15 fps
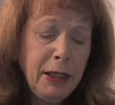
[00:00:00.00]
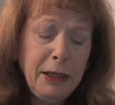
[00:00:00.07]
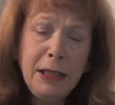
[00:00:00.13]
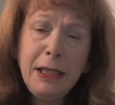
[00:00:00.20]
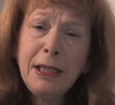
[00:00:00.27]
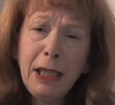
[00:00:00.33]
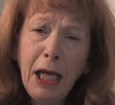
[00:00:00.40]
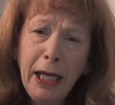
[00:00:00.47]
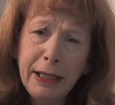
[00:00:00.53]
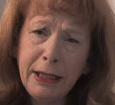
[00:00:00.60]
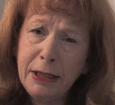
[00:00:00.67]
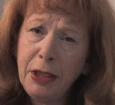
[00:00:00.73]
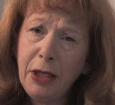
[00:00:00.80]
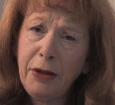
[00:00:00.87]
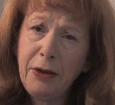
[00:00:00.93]

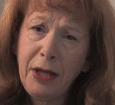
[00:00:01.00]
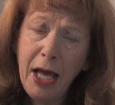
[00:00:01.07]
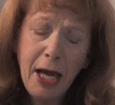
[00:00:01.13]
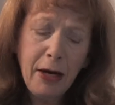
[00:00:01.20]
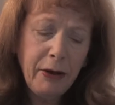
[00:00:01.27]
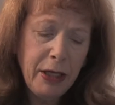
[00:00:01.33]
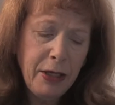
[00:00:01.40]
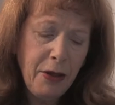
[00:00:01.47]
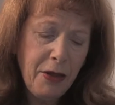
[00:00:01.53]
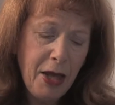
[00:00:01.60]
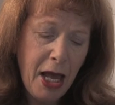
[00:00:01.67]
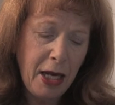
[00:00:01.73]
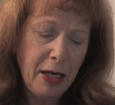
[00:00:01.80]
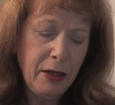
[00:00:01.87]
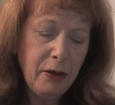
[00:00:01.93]
decided there and
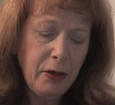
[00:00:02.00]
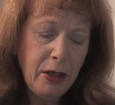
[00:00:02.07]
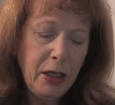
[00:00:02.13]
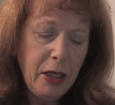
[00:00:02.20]
then